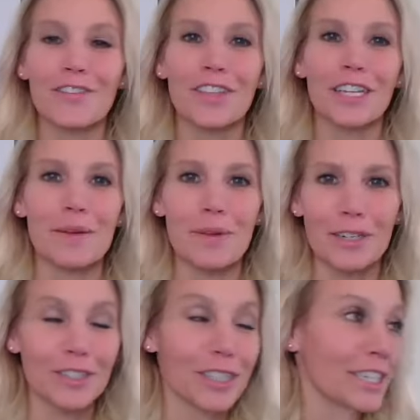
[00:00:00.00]
love the name
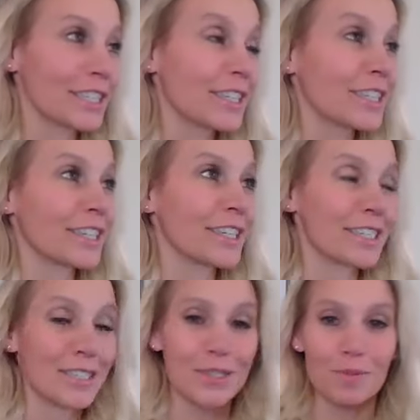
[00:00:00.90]
actually, the gut hut. I
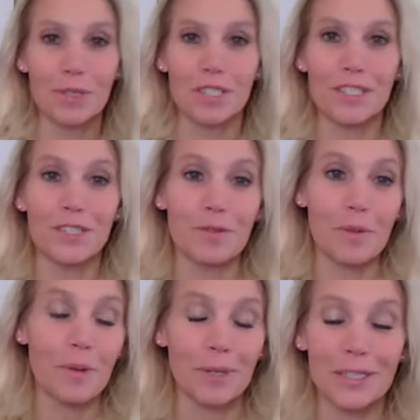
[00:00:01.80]
think is super easy to
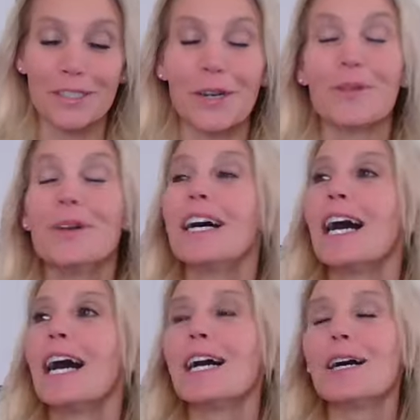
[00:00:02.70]
remember. So
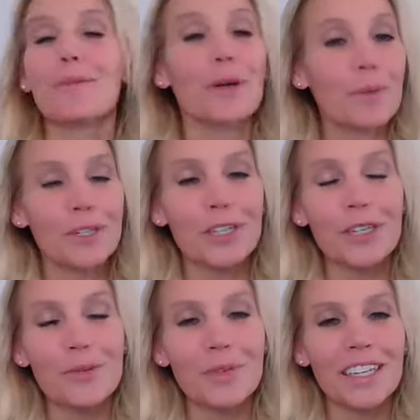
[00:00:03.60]
um, yes. I appreciate
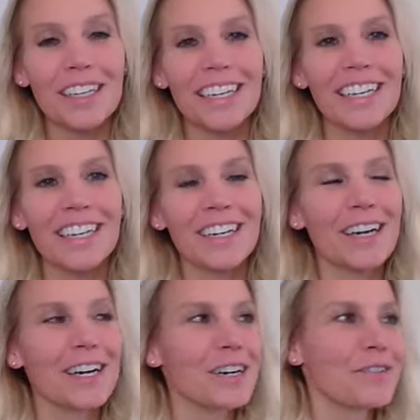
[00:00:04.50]
you being here.
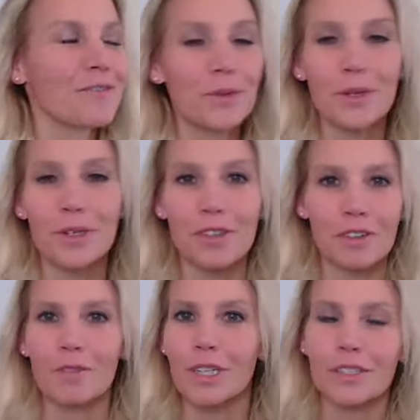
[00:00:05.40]
Uh, viewers,
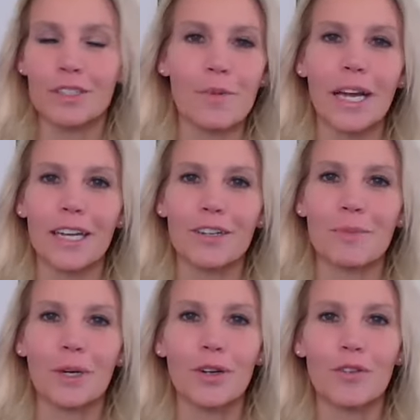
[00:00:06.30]
we'll see you back here
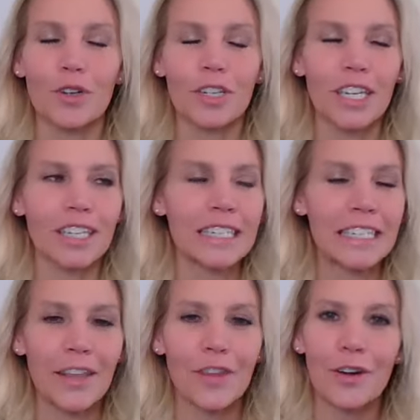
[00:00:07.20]
tomorrow for yet
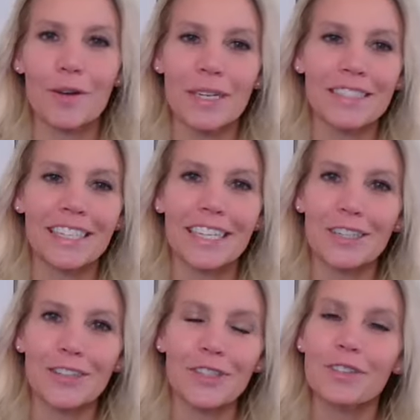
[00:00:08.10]
another amazing
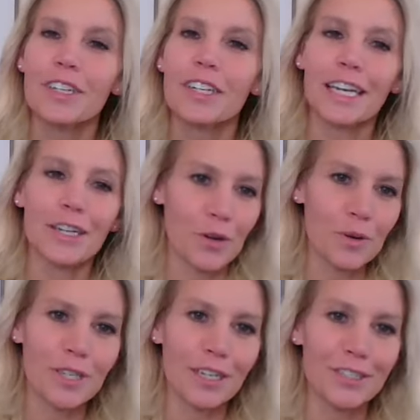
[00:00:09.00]
interview. And Nicole,
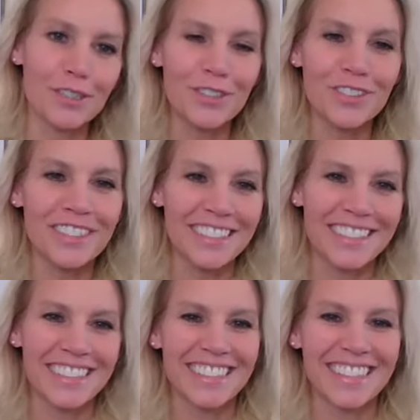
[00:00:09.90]
we'll talk to you soon.
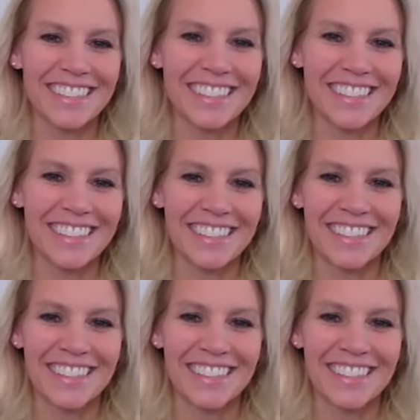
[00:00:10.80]
All right. Thank